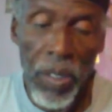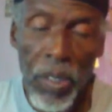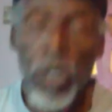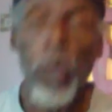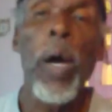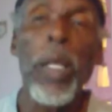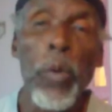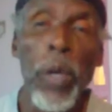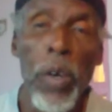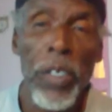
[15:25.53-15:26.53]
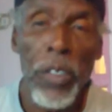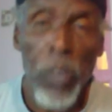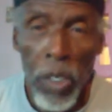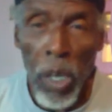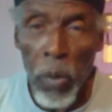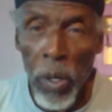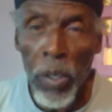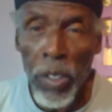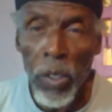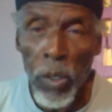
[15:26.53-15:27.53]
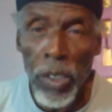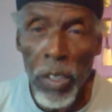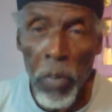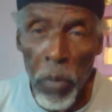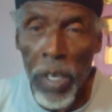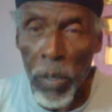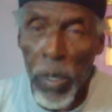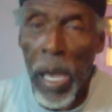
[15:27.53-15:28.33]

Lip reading: So what we're going to do now, we're going to use 3.